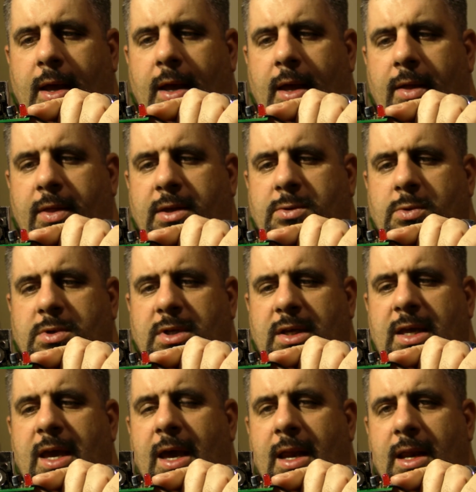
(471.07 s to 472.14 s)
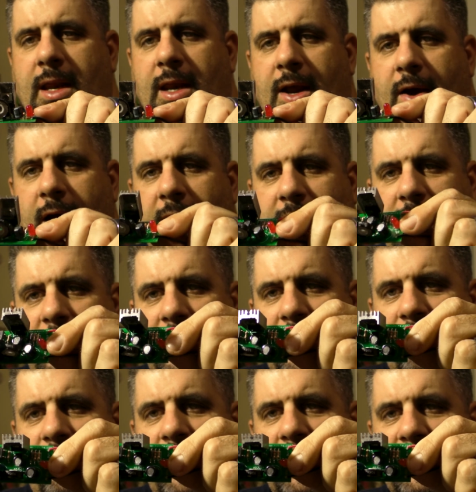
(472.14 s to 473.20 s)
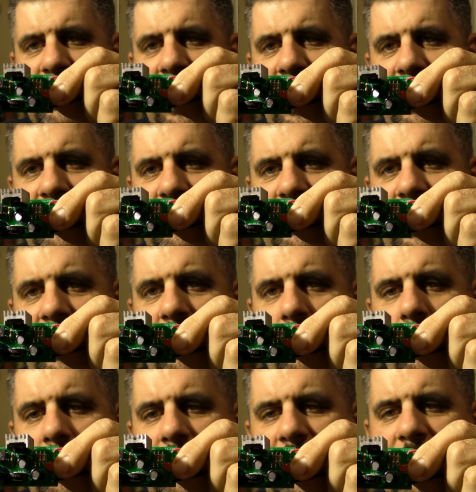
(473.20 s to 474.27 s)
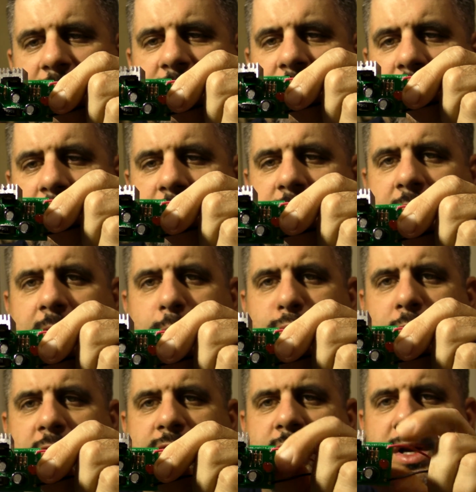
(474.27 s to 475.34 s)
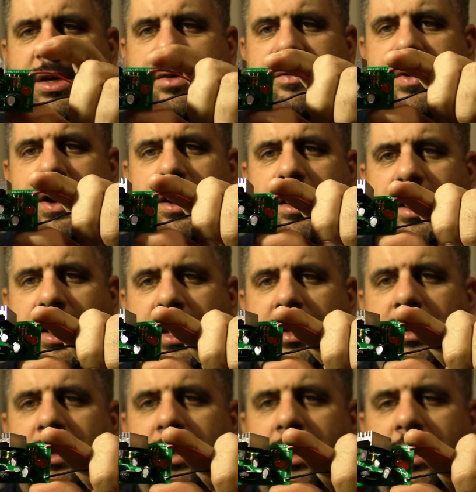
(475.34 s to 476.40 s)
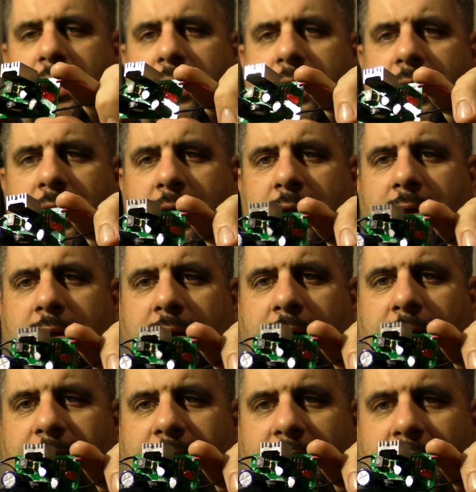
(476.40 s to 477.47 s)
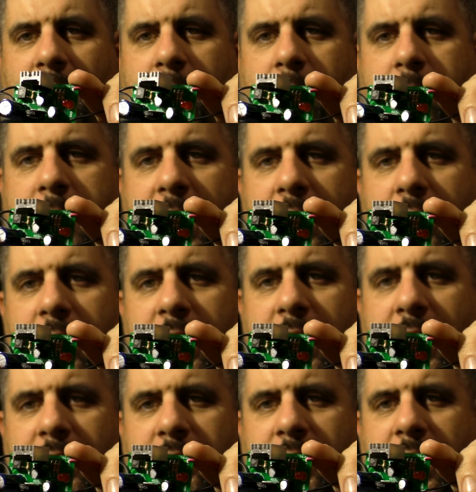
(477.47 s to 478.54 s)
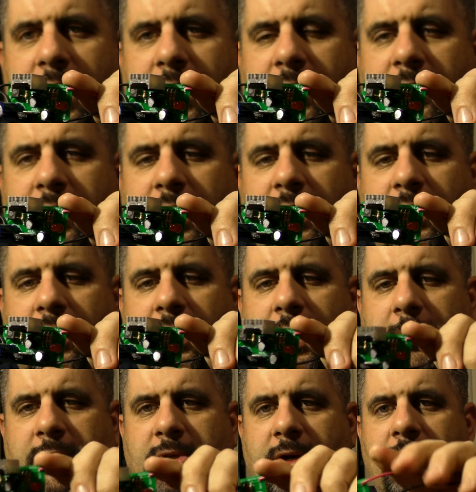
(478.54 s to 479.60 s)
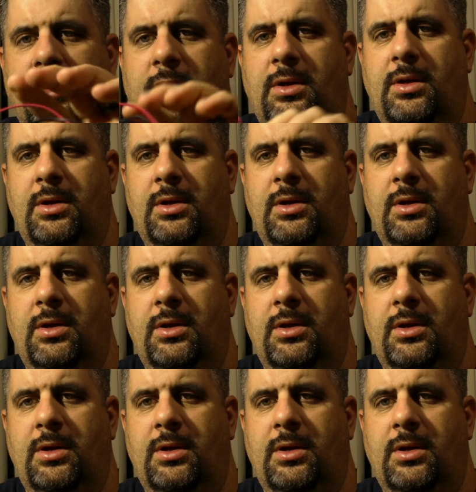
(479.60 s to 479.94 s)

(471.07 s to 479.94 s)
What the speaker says: And this was a kit, and now I can give this AC or DC. It's got a bridge rectifier on it. I've got a barrel connector there I can hook up to,